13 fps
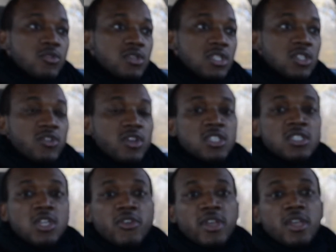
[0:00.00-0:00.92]
and
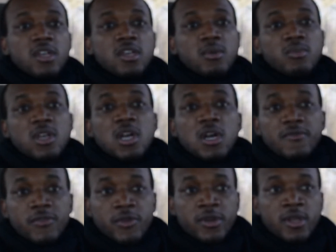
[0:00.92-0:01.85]
discretionary income
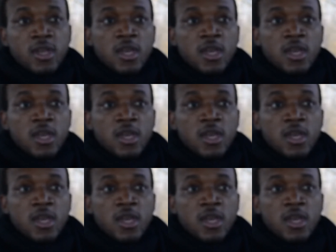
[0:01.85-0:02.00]
covered